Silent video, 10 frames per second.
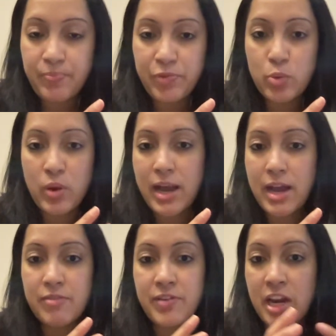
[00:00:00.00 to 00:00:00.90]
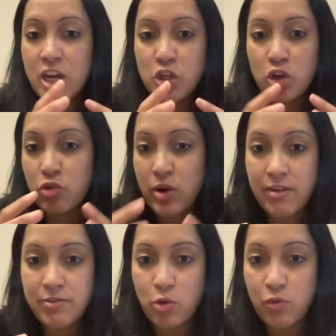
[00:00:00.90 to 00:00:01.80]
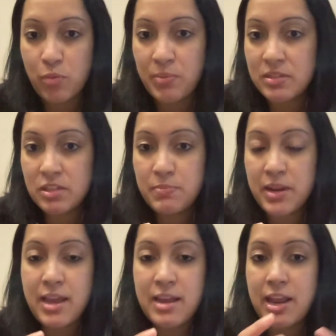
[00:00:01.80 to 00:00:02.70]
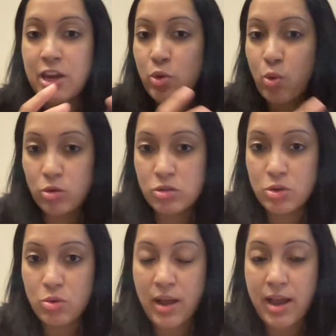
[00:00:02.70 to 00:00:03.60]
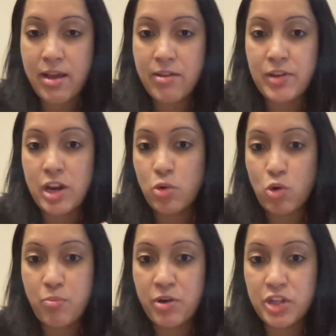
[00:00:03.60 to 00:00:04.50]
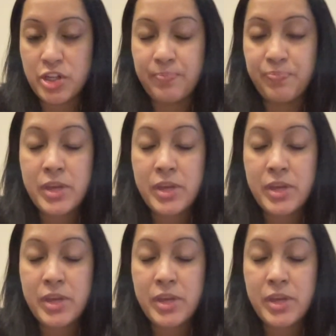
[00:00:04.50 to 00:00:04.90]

you have an initial draft of your business plan and you also have an incorporation.